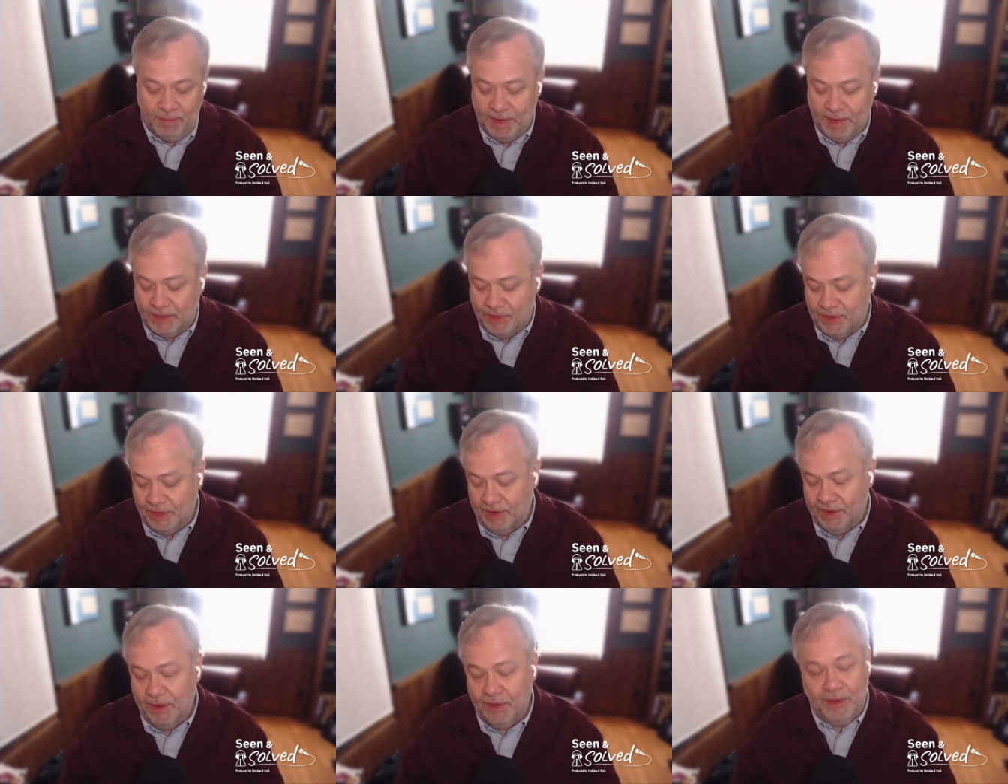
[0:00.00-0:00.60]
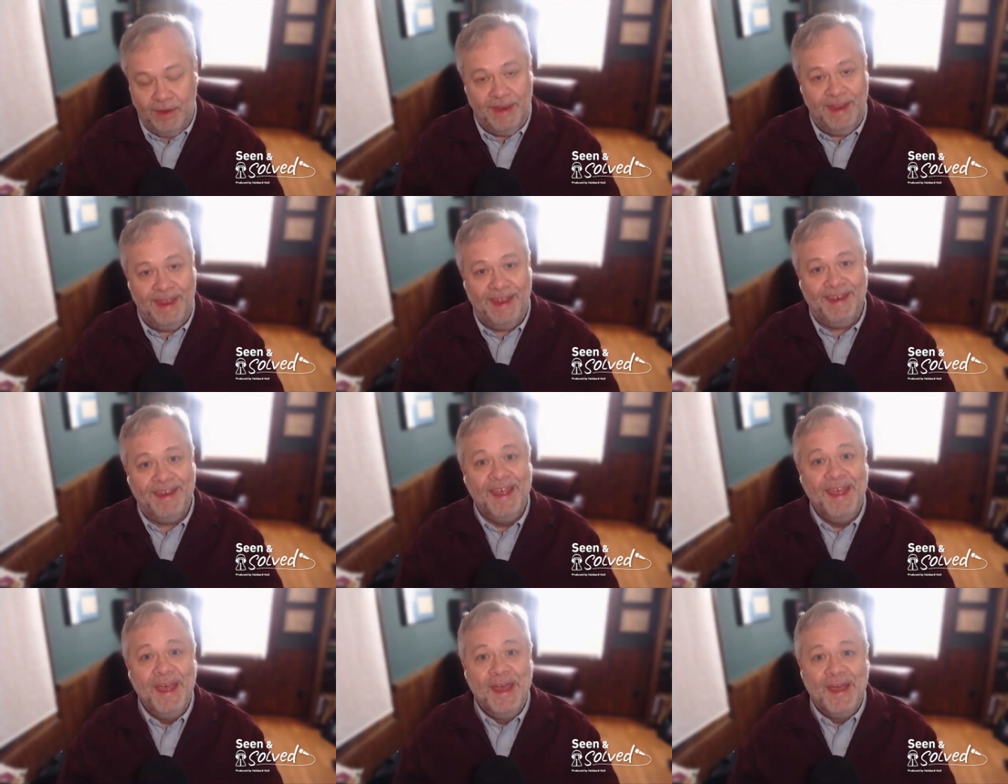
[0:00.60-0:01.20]
mentioned the other in
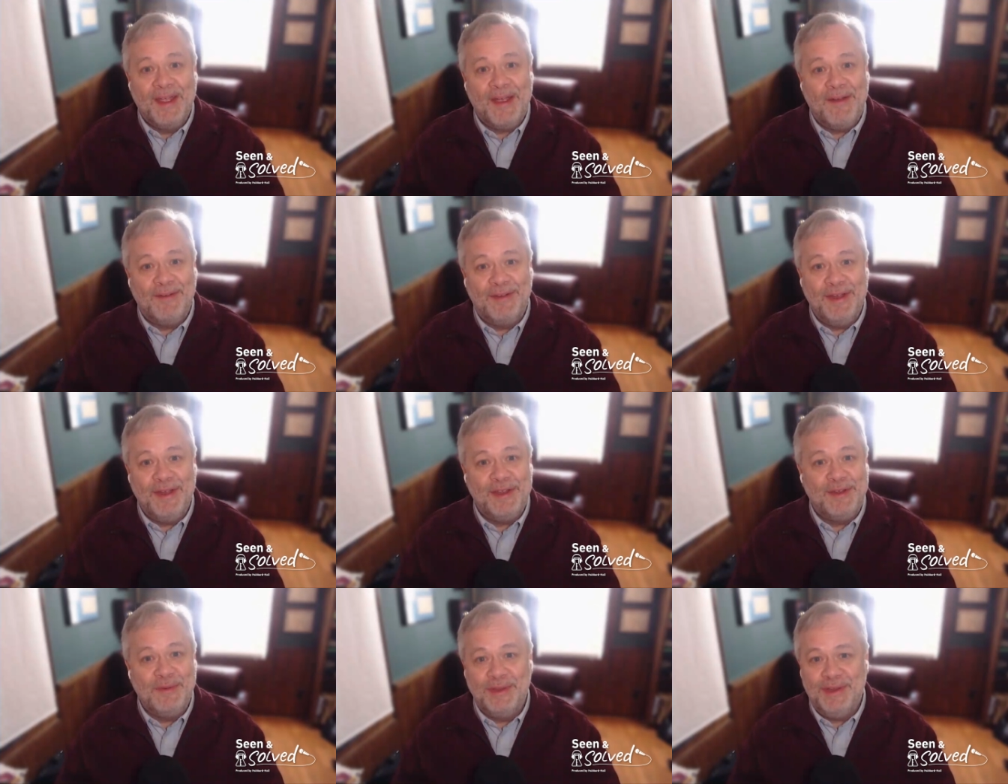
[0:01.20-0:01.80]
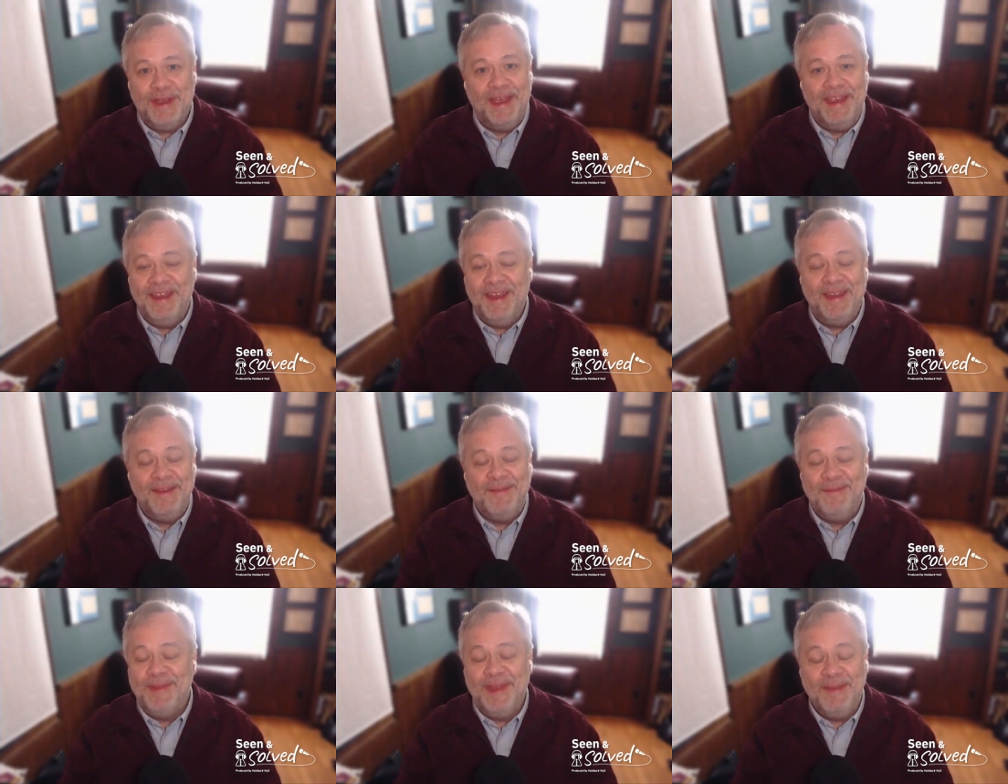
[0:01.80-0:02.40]
that conversation, which I
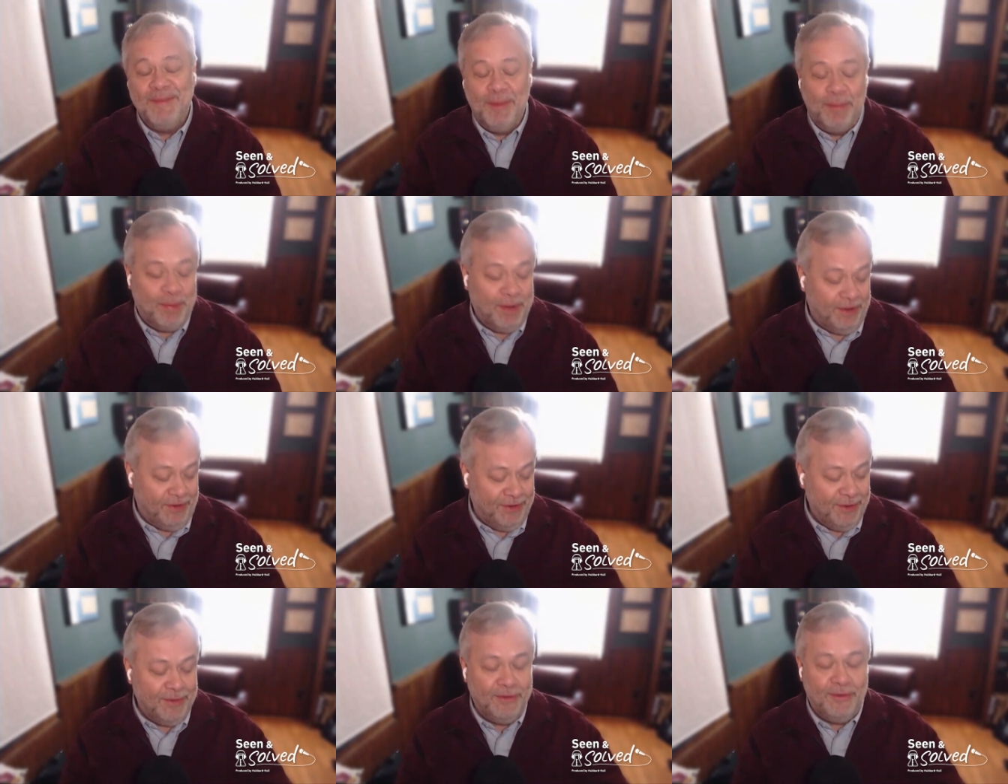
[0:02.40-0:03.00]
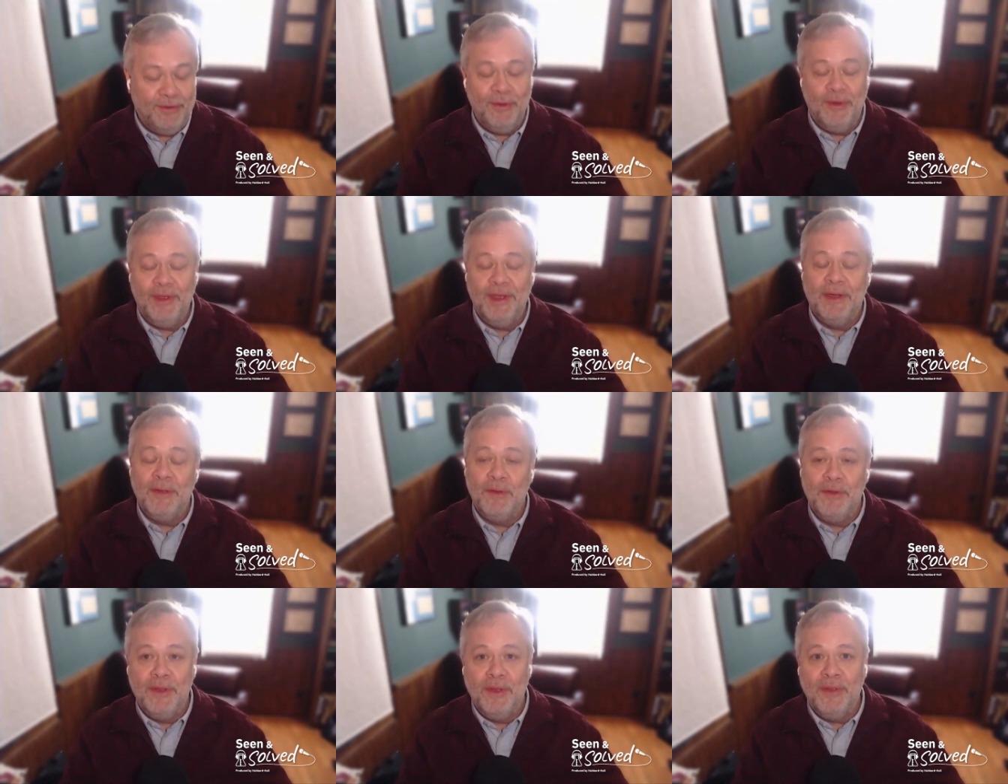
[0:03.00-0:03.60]
hadn't even put 2 and 2
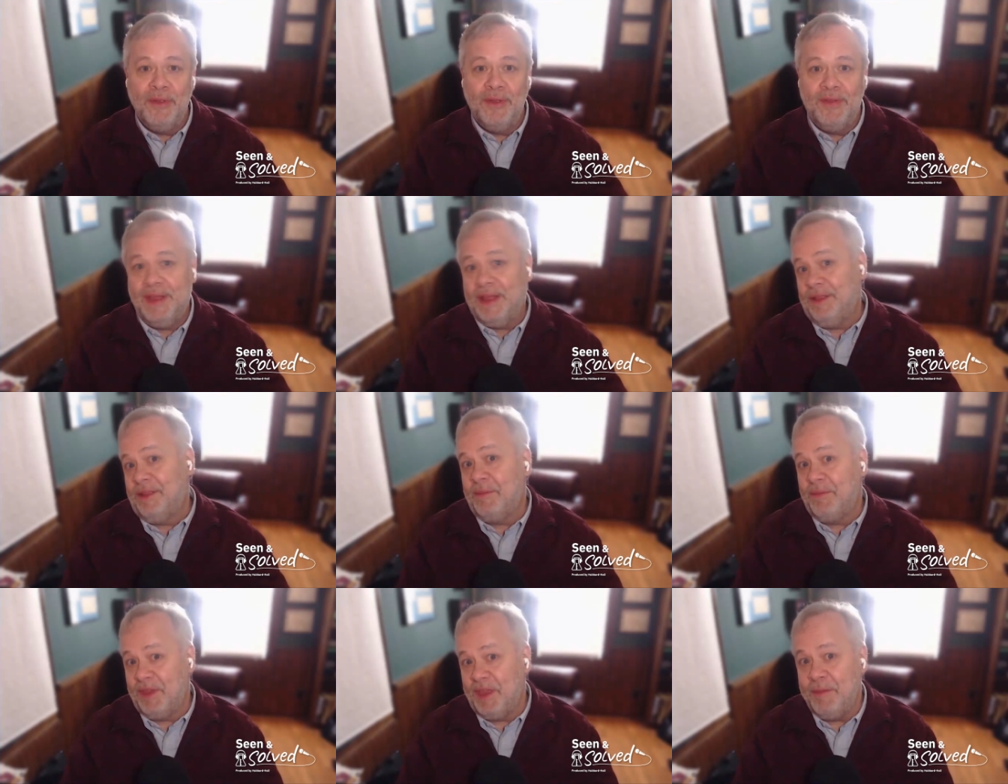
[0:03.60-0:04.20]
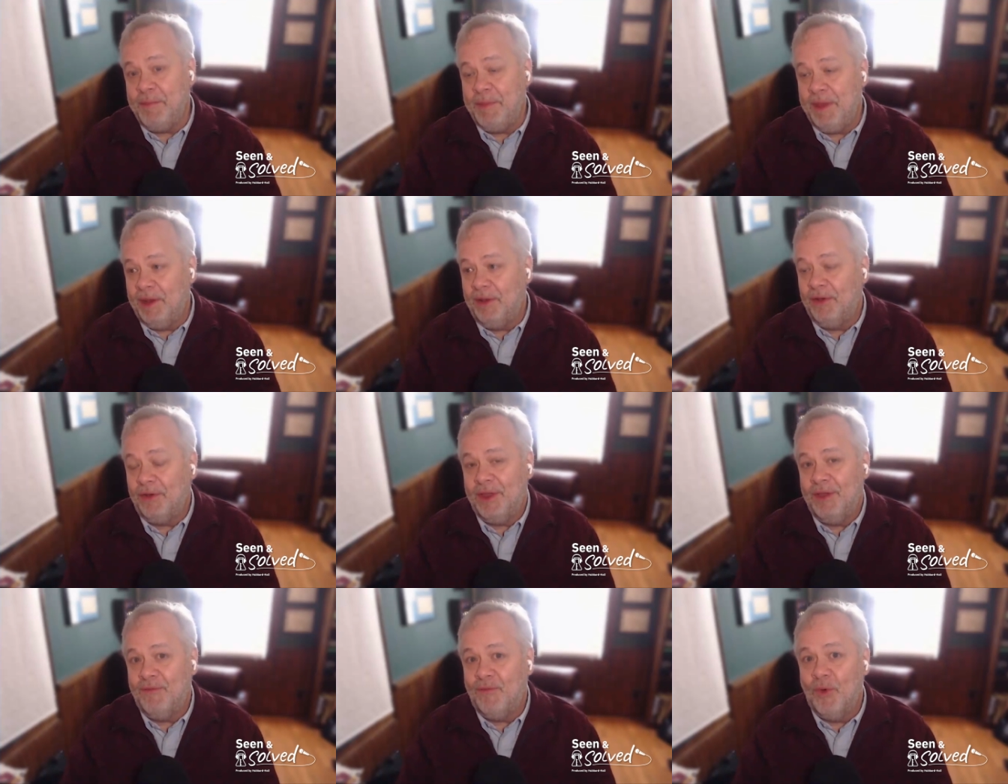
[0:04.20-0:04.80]
together to know that that's something he'd be
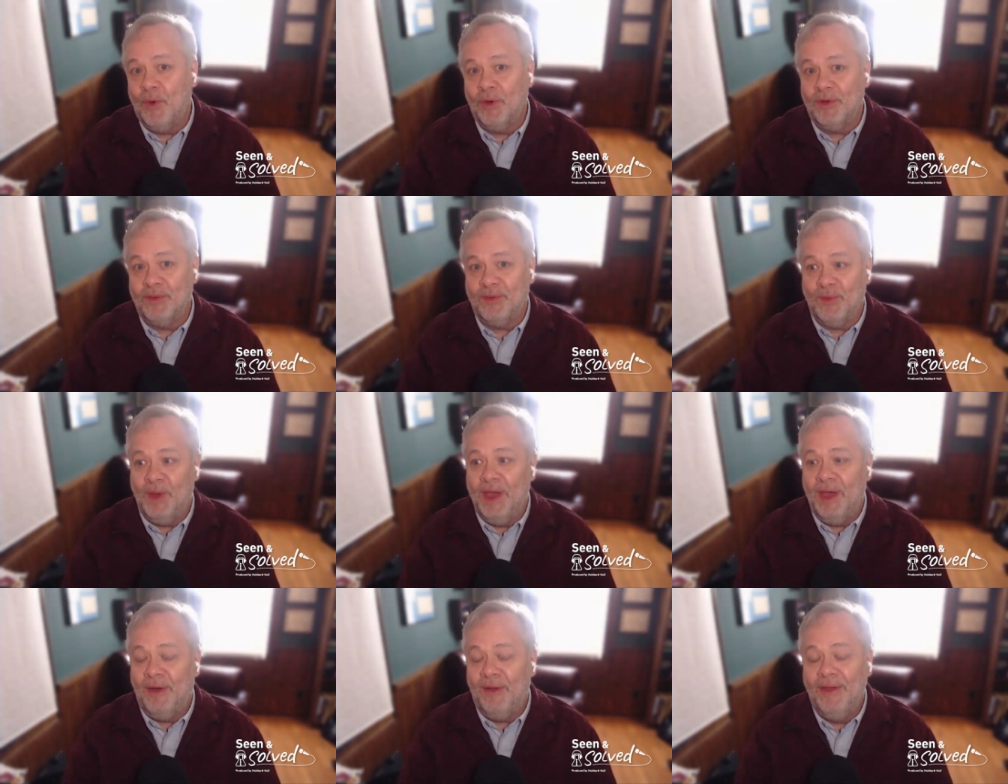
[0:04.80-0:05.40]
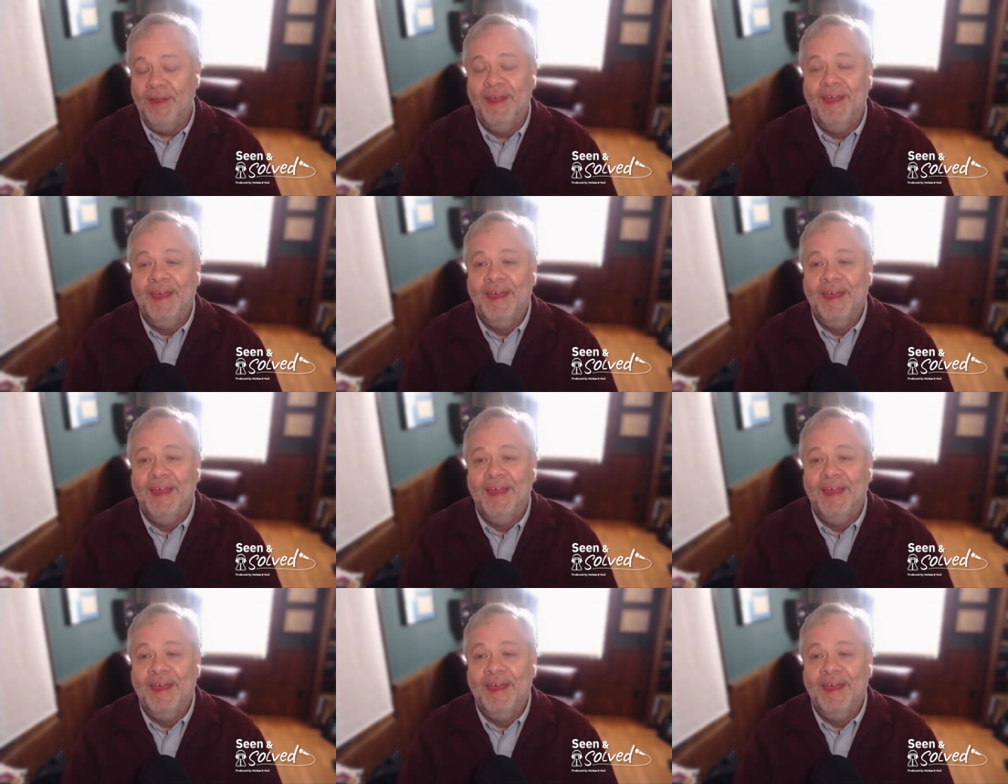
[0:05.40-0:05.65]
looking for as well.